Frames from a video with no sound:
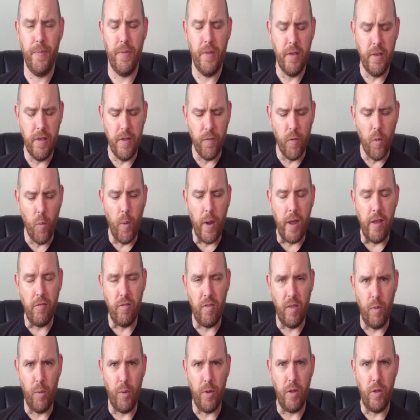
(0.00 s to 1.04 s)
different ways
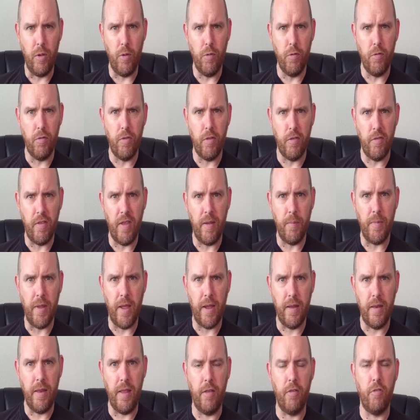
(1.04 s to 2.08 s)
that you would use the same
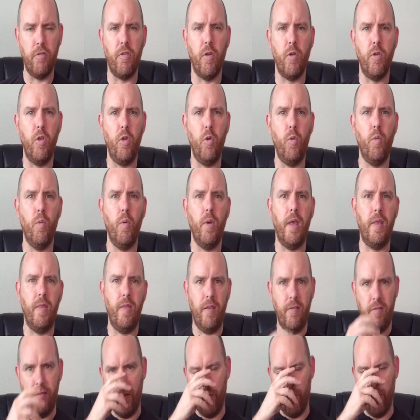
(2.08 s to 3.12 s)
techniques. So in
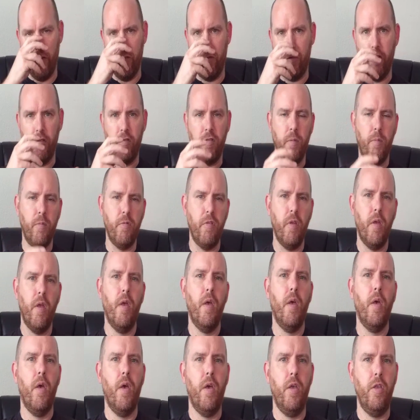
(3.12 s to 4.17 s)
these different systems,
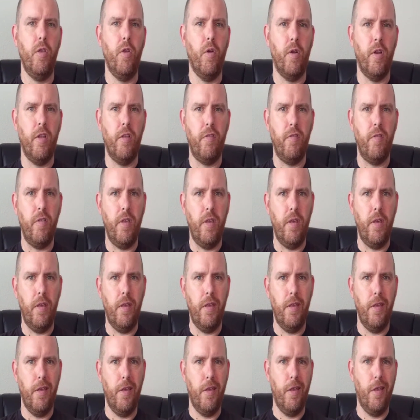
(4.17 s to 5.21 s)
you're going to
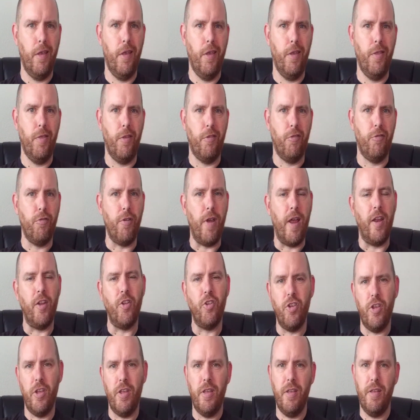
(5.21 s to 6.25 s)
see the
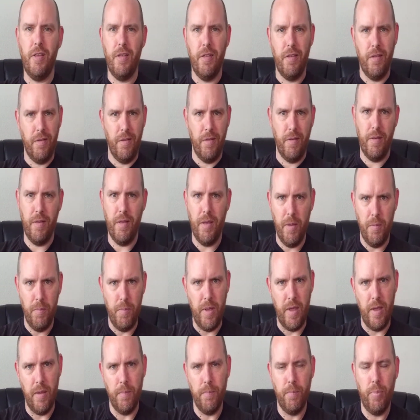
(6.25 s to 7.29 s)
strategy
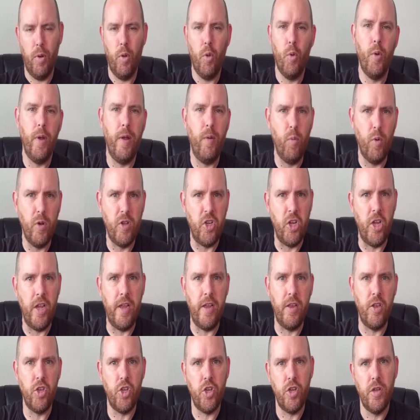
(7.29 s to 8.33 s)
being employed will
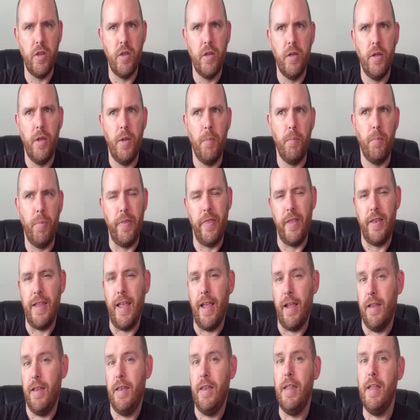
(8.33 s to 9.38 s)
change, but the
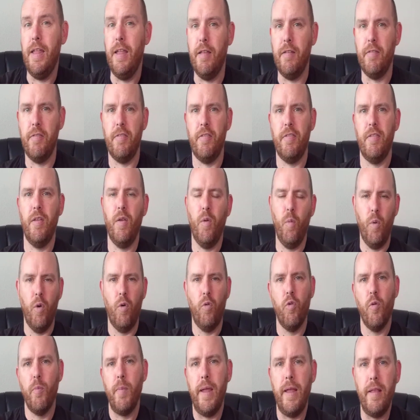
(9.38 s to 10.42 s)
techniques will
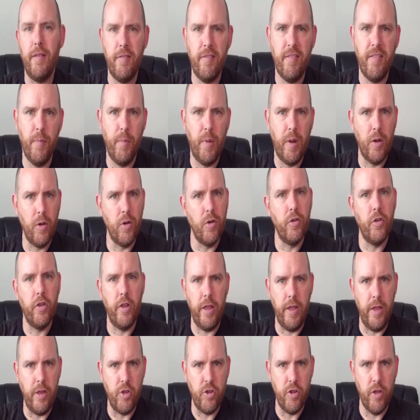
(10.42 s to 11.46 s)
remain similar
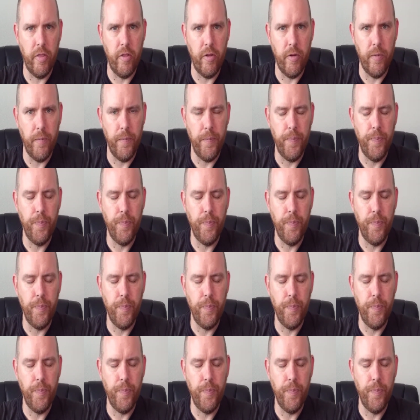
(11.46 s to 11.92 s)
to each other.